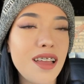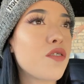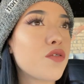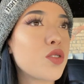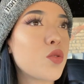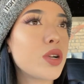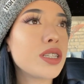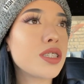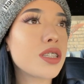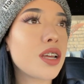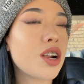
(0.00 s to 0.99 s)
And for the
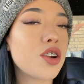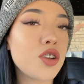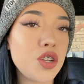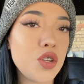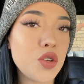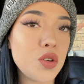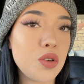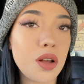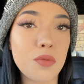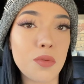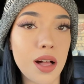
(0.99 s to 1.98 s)
ones that are new,
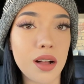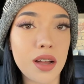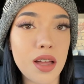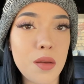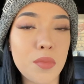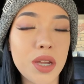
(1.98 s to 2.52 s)
welcome.